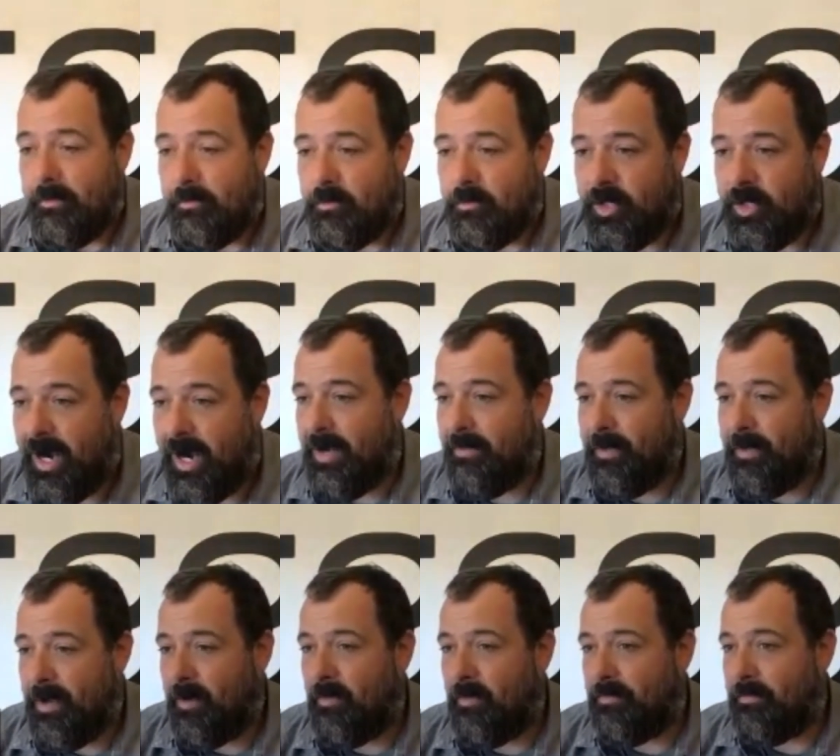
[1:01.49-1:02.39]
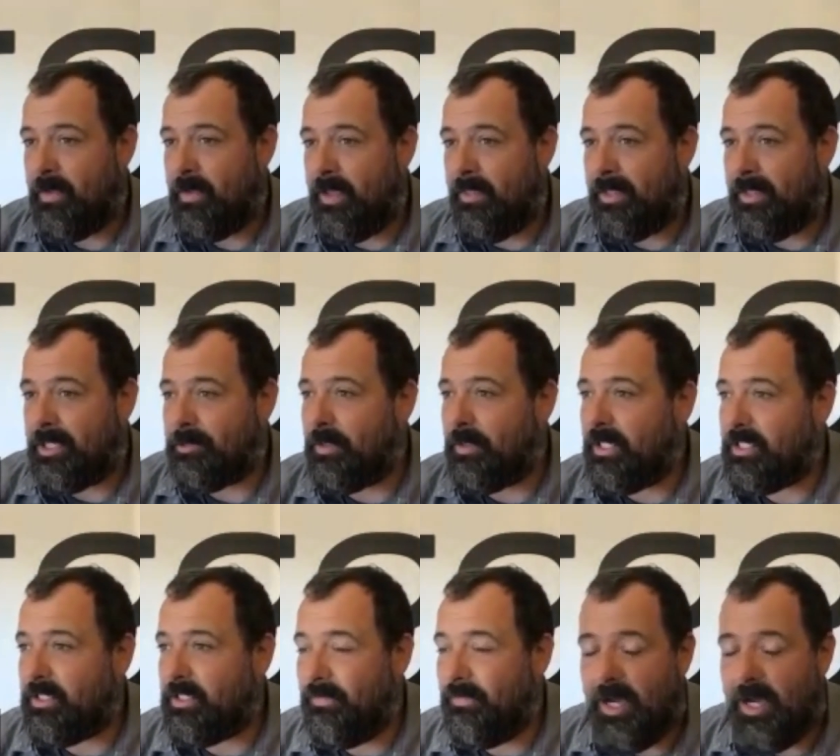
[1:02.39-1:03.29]
try to bear with me on this
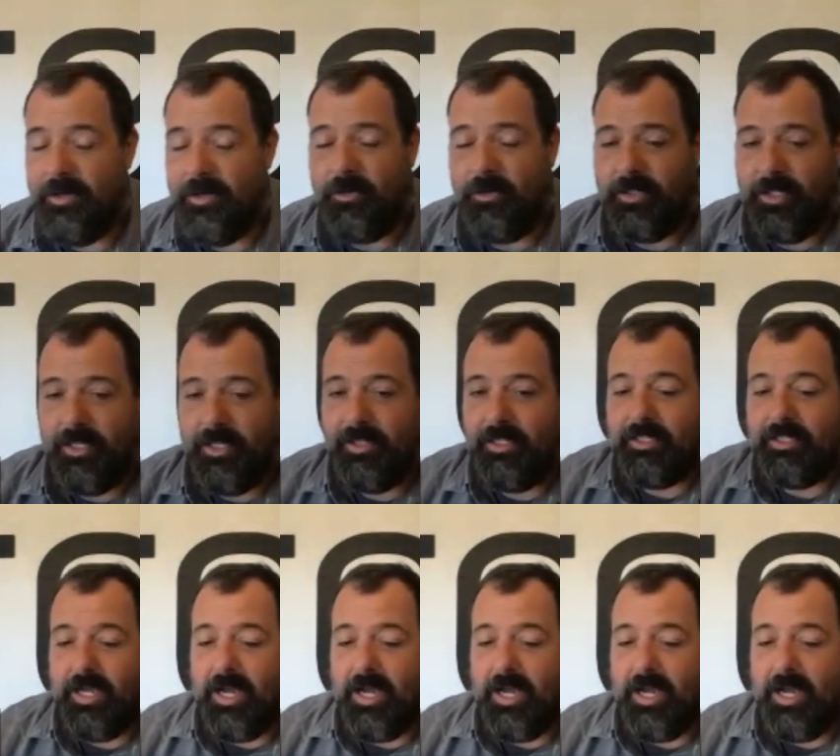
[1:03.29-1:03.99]
because if you understand these